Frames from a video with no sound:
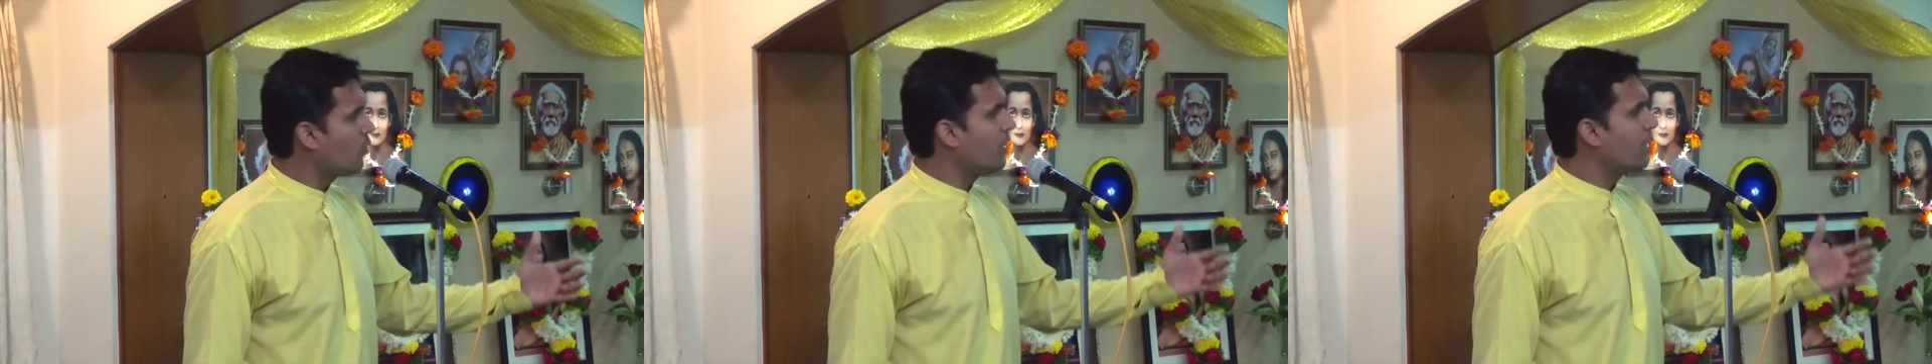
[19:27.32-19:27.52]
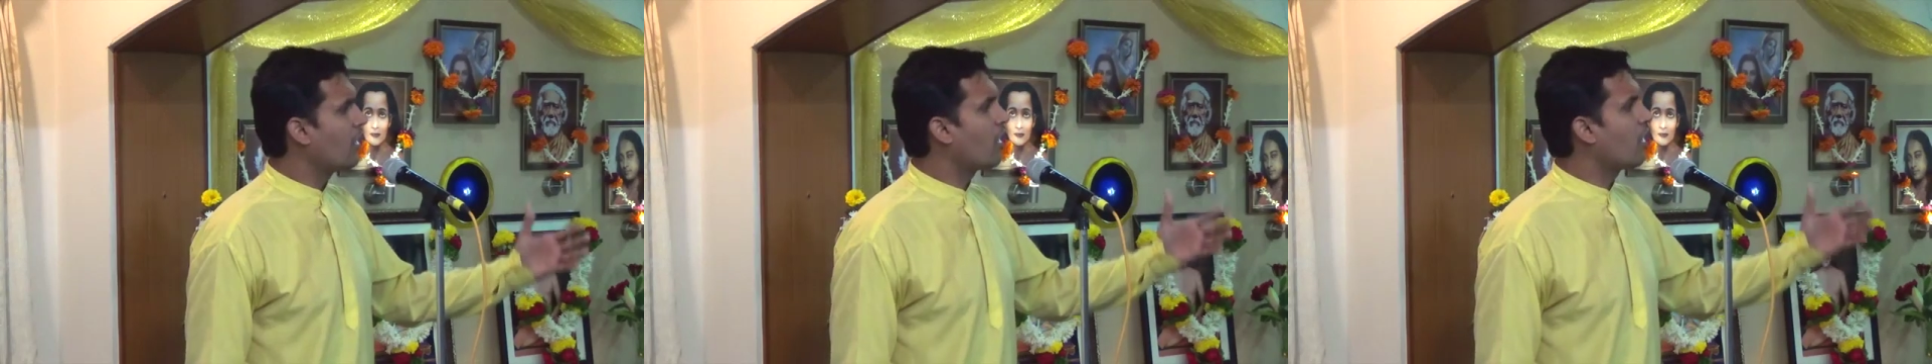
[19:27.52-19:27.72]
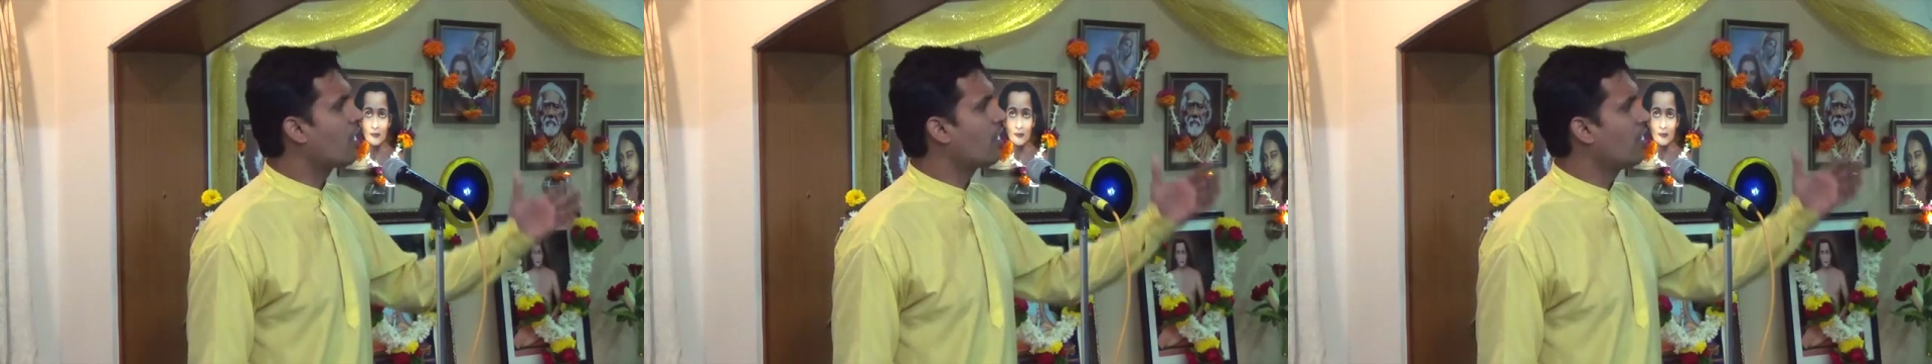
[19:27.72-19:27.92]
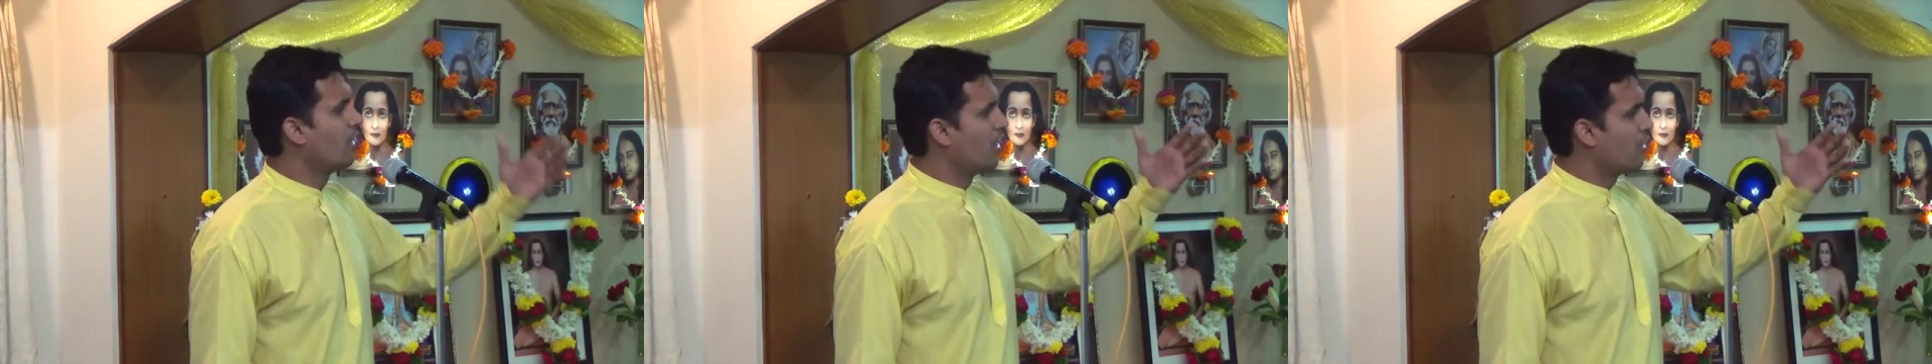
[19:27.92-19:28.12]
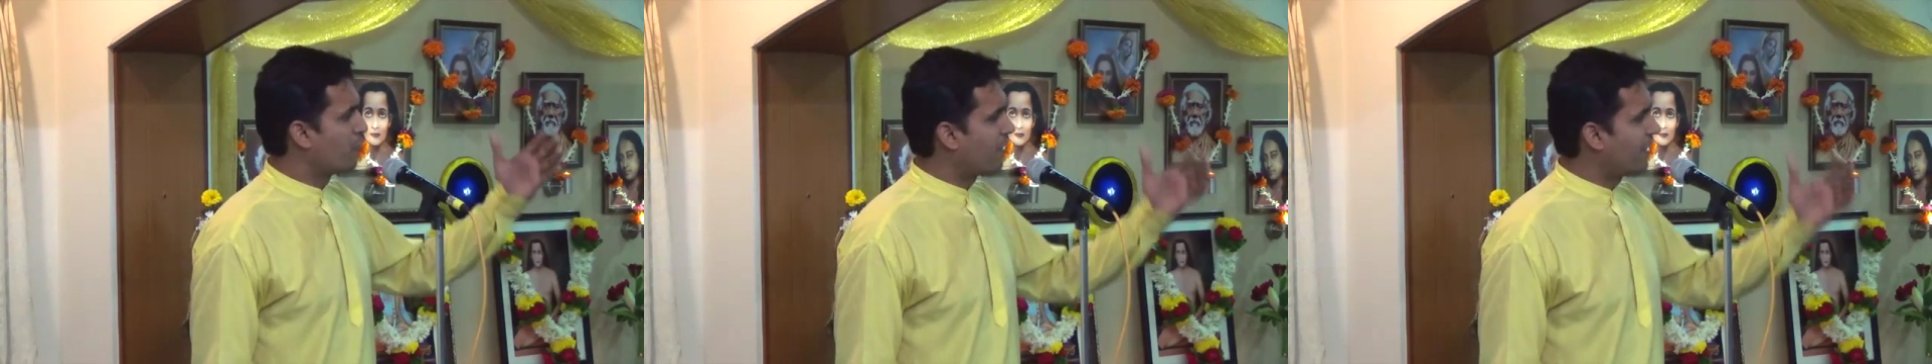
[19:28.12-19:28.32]
we are
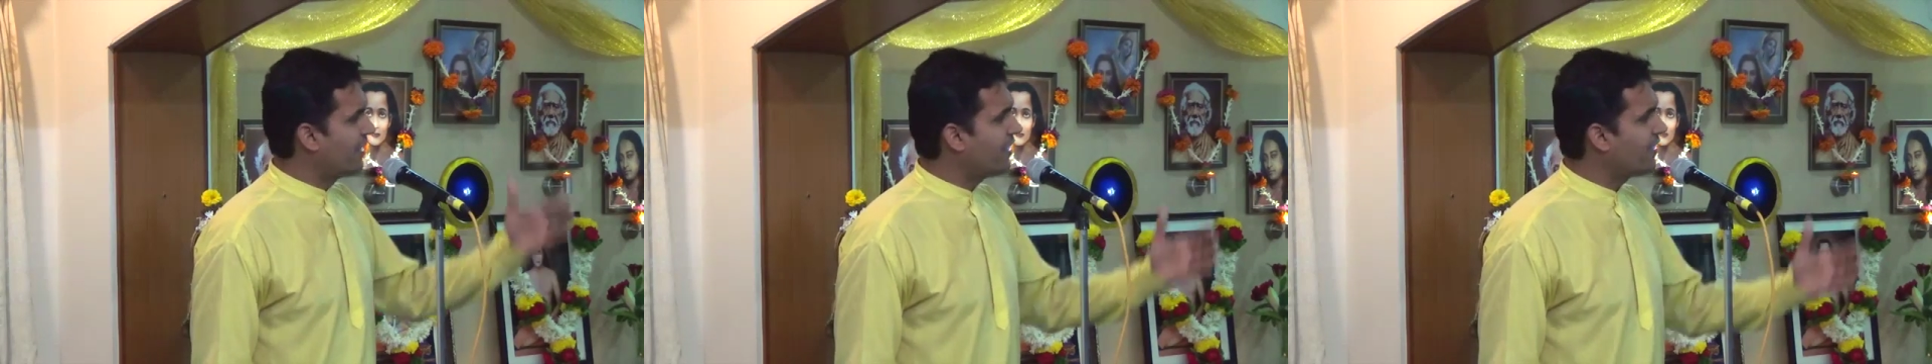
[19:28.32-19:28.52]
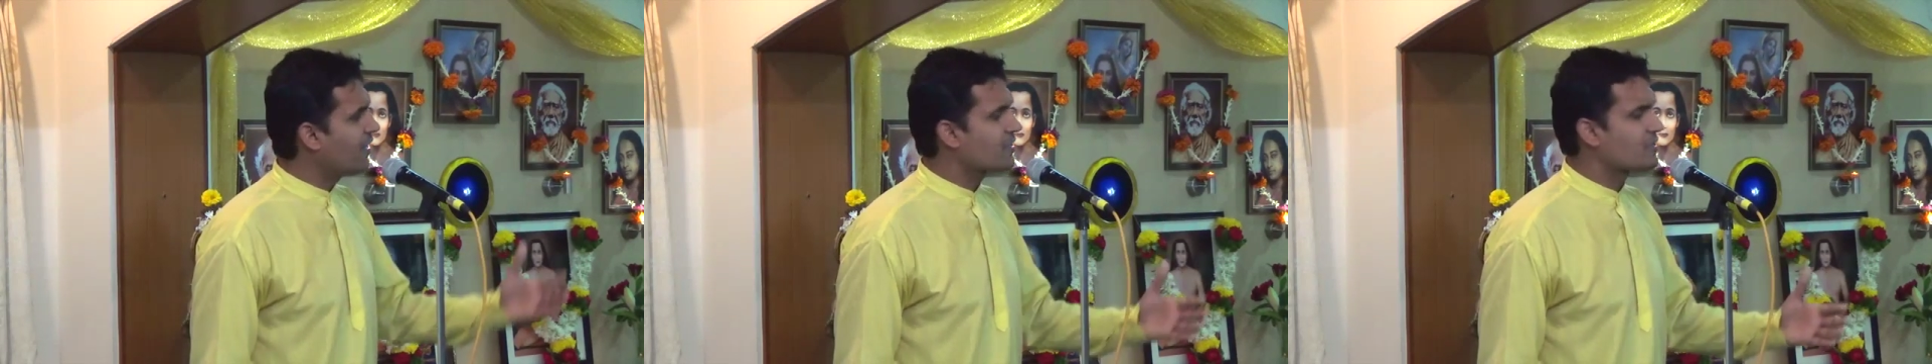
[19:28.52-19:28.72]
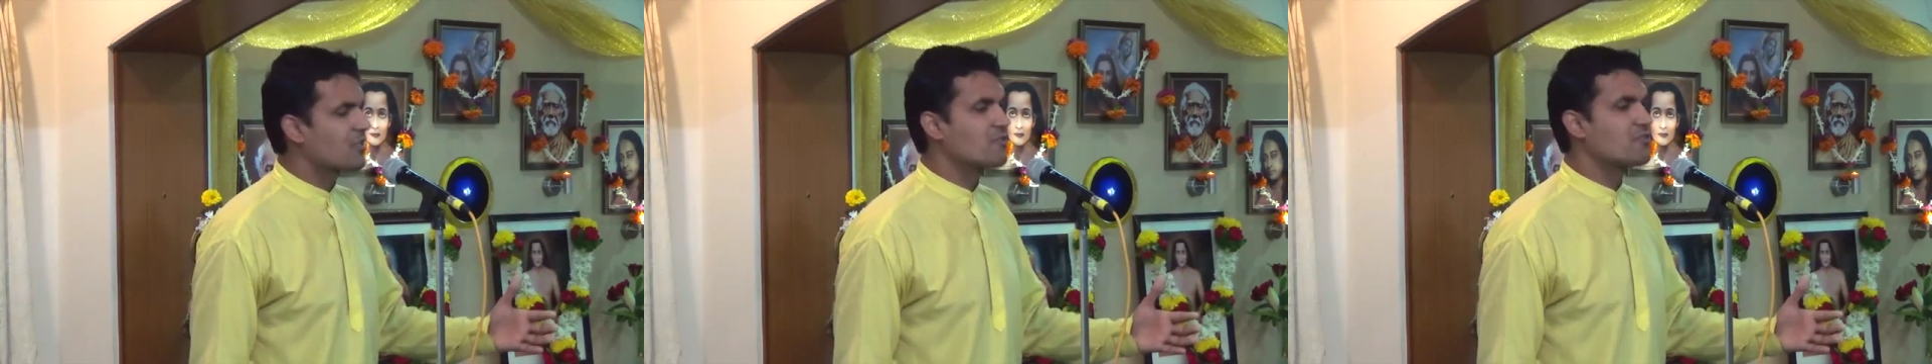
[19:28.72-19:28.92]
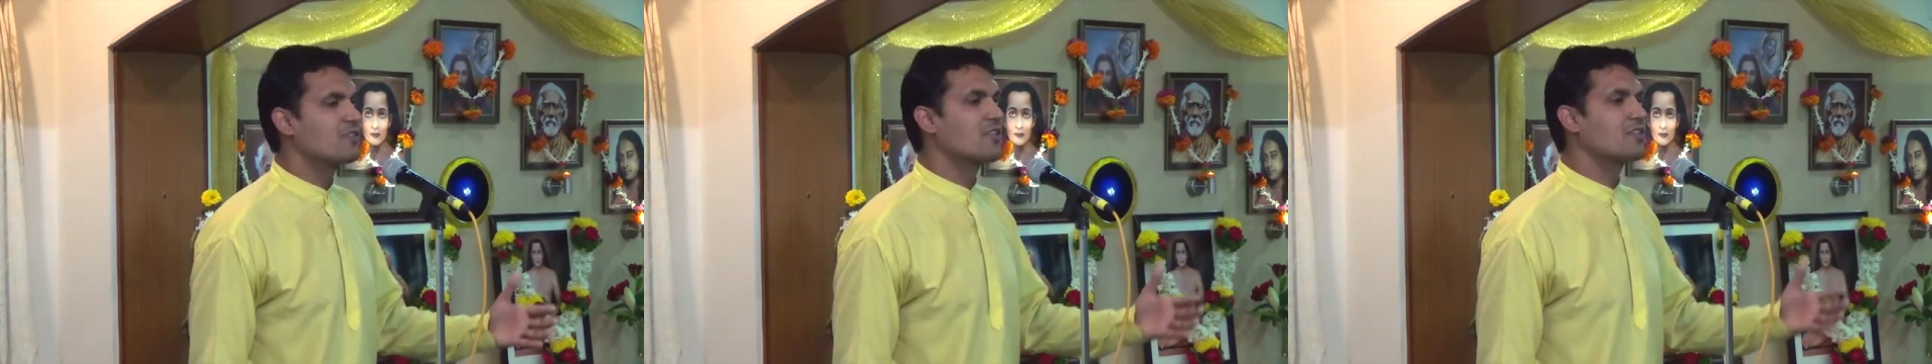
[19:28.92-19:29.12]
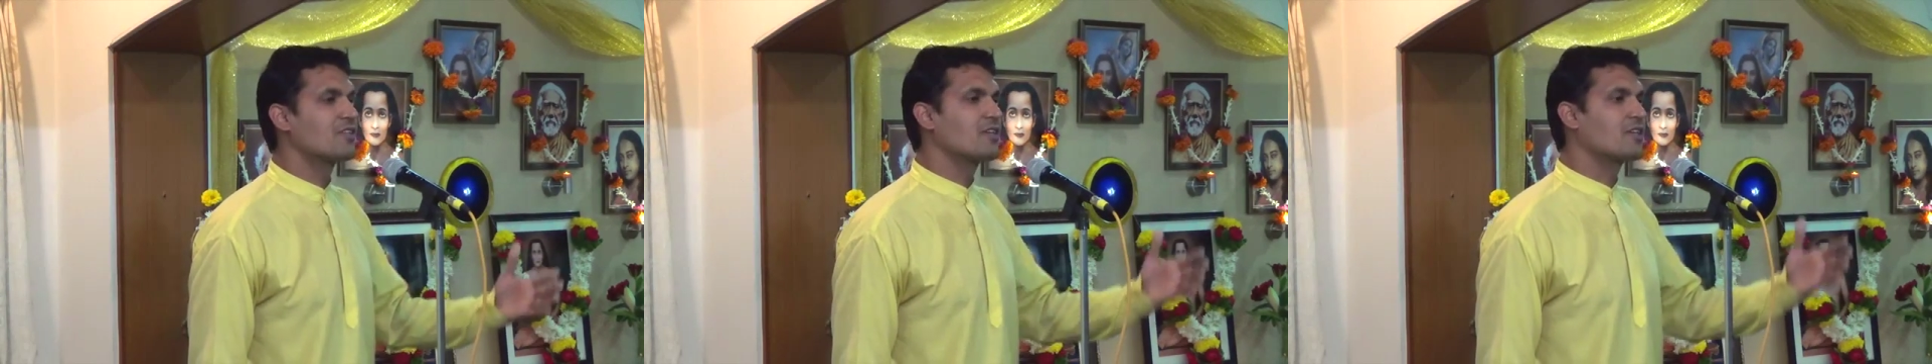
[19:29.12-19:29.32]
finding ourselves
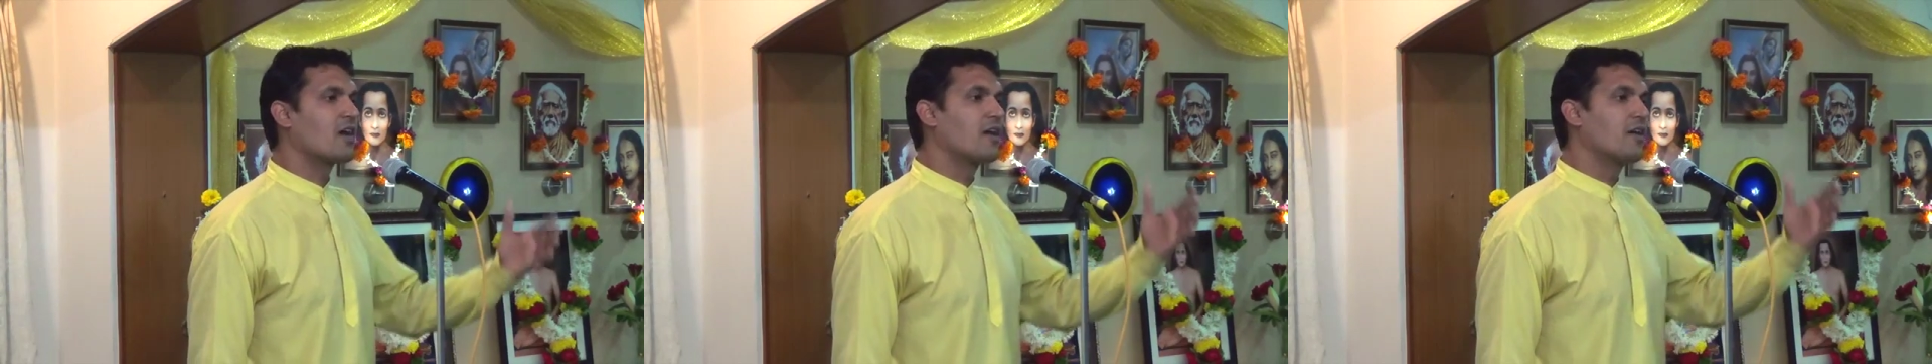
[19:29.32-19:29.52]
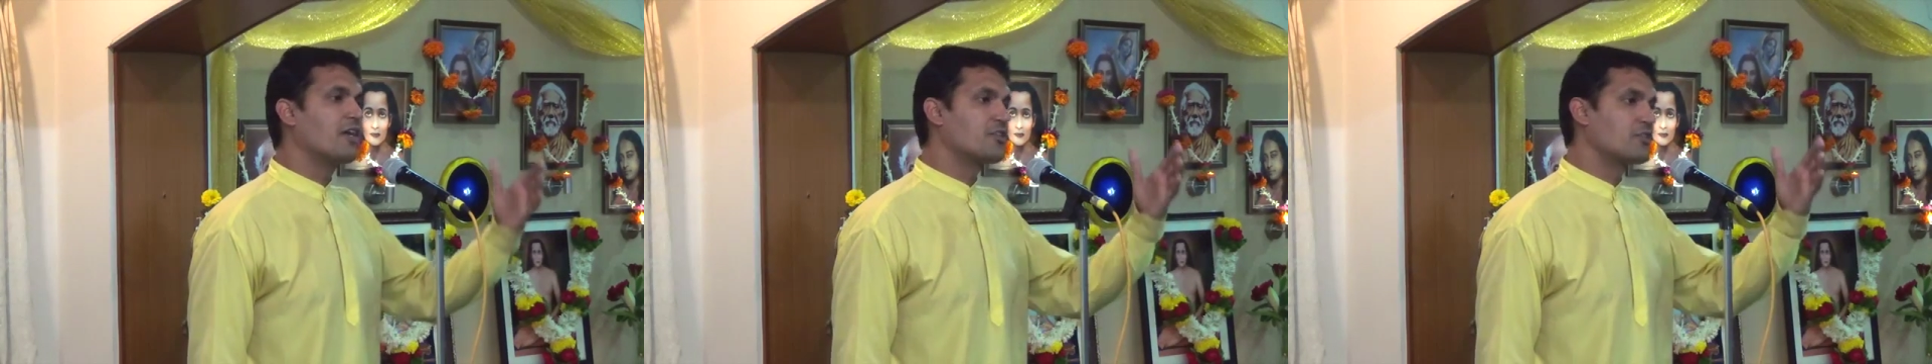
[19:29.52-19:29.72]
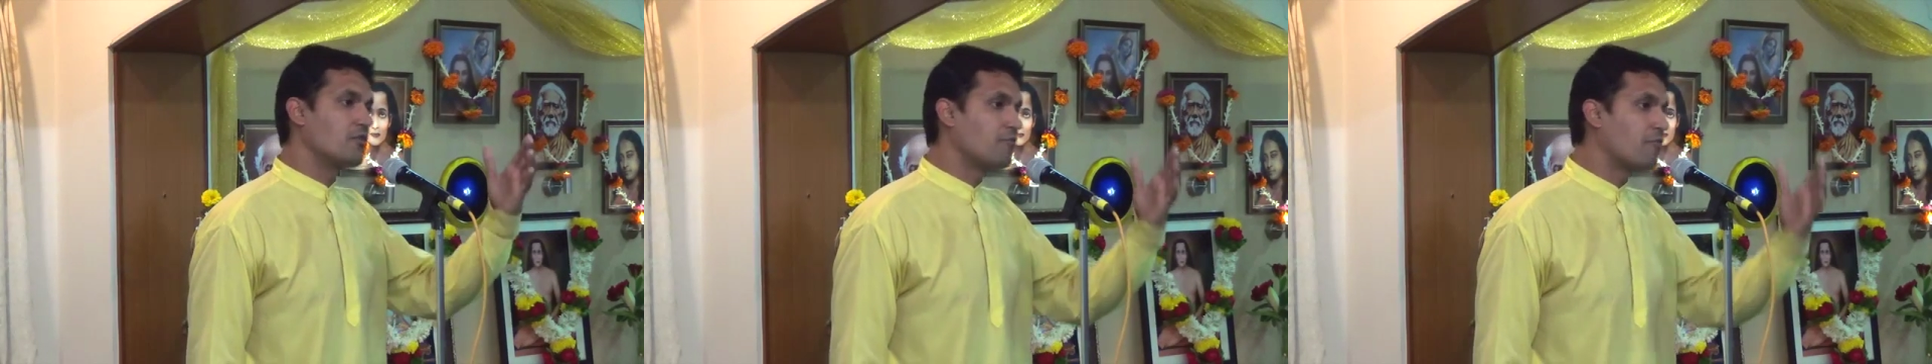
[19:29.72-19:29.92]
in this incarnation,